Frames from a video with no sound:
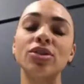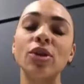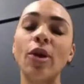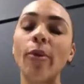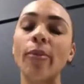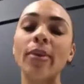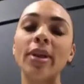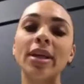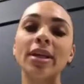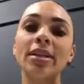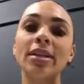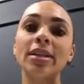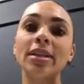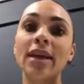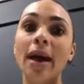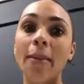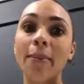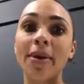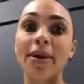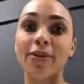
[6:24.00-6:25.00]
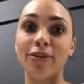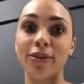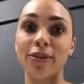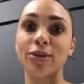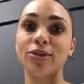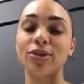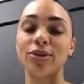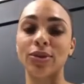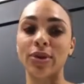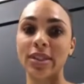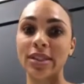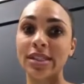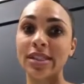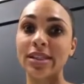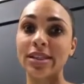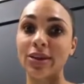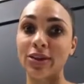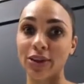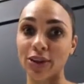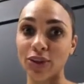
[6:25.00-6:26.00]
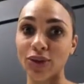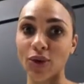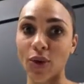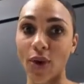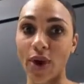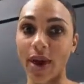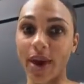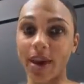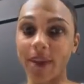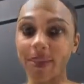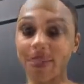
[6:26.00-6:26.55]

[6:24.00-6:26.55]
so many yummy foods you can still enjoy.